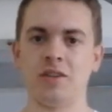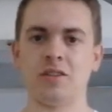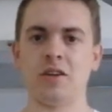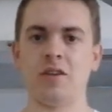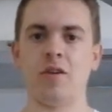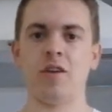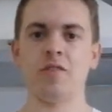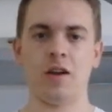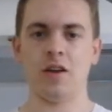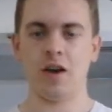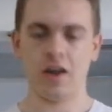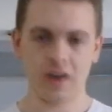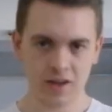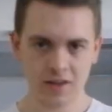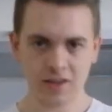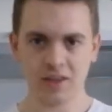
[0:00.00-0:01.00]
so I've got a
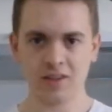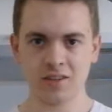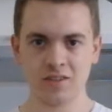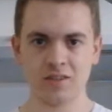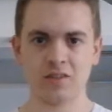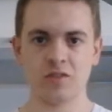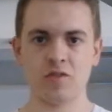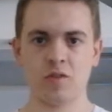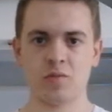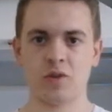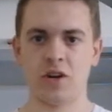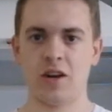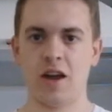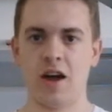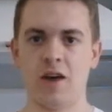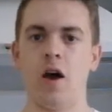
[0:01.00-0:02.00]
link in the
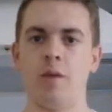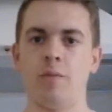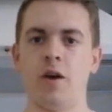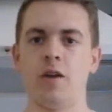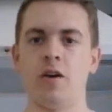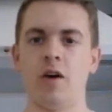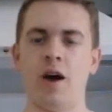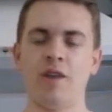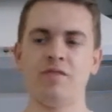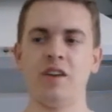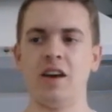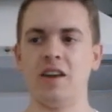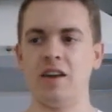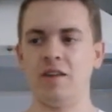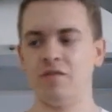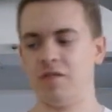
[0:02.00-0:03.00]
description now, and I'll have
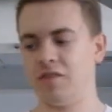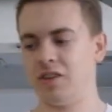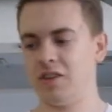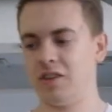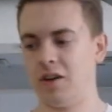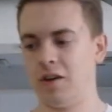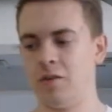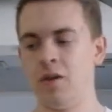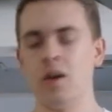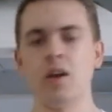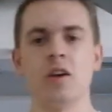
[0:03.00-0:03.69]
that in every video